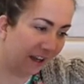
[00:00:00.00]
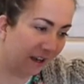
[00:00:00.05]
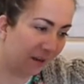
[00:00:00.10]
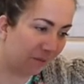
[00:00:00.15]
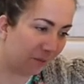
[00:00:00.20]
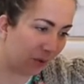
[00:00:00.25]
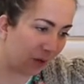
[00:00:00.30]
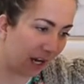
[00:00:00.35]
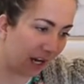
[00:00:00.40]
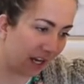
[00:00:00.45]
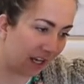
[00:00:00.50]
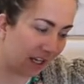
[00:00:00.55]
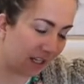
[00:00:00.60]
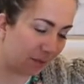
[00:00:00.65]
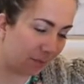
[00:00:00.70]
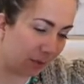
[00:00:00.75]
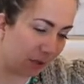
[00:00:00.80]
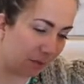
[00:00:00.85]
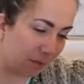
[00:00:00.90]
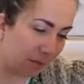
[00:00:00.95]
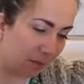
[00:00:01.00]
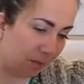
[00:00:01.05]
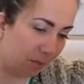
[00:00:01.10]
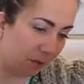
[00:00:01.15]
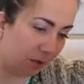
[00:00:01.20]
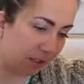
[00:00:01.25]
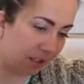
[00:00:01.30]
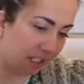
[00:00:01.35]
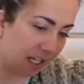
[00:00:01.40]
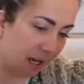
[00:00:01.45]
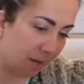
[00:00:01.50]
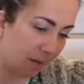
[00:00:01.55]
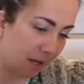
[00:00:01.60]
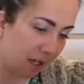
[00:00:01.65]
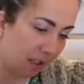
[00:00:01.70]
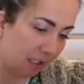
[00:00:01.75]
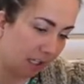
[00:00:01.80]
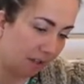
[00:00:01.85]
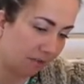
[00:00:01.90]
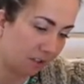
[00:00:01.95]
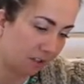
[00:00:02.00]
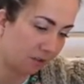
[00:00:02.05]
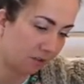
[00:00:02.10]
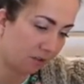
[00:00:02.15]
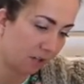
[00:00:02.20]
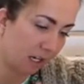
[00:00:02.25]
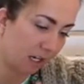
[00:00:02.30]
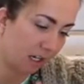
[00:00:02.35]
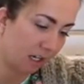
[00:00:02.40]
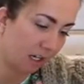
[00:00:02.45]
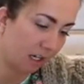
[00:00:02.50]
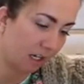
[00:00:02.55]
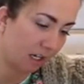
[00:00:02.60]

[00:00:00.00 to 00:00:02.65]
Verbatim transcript: Mariah's putting people in timeout left and right.